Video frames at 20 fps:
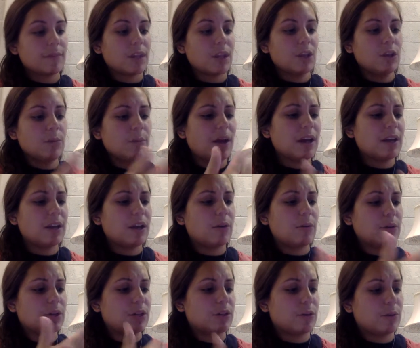you might not
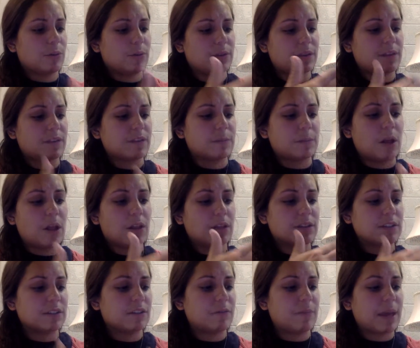want to do it with the
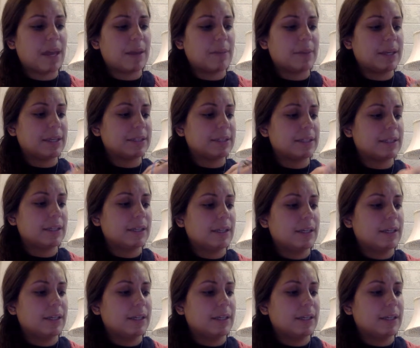smallest of babies